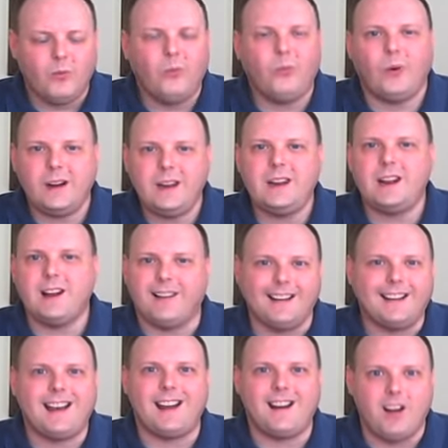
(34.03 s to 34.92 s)
What do you know,
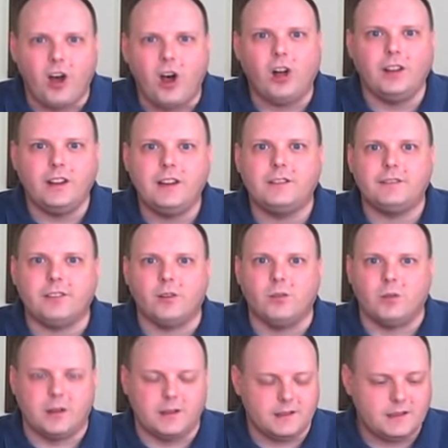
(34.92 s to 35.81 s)
I got it all in
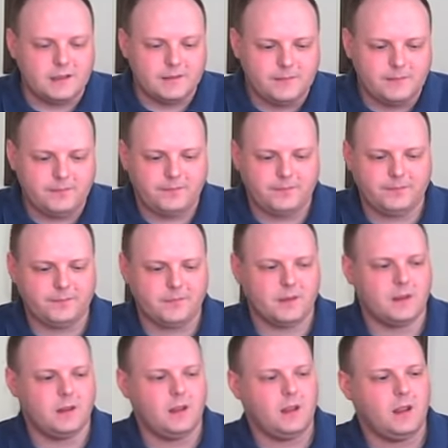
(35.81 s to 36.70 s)
for once.
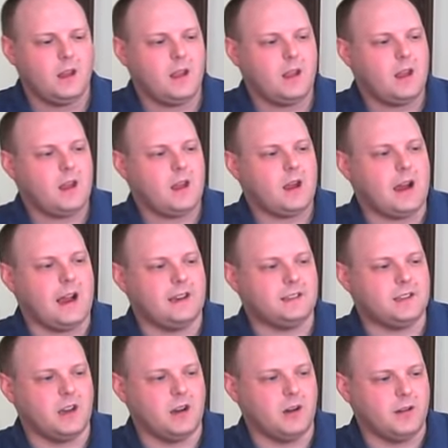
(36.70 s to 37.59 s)
Alright,
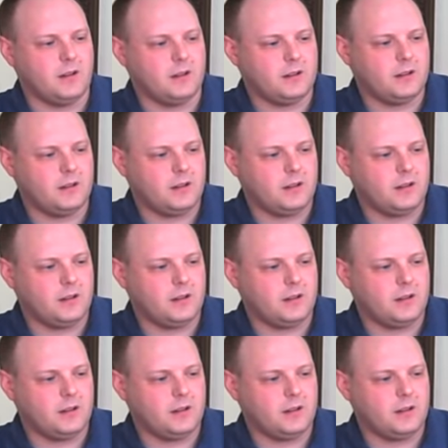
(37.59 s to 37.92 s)
so